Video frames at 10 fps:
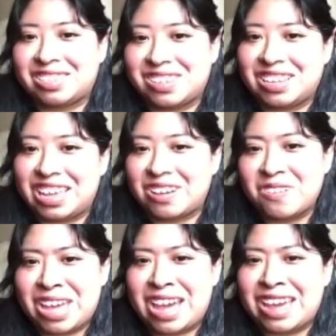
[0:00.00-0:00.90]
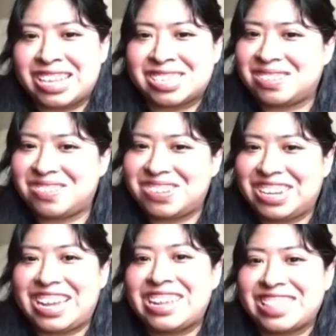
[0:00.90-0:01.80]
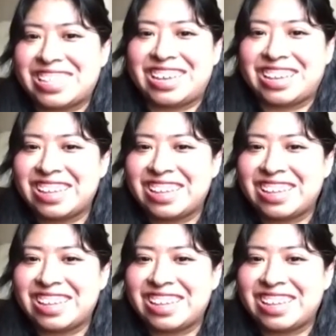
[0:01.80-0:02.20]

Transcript: So they're like, okay, I guess you don't need anything.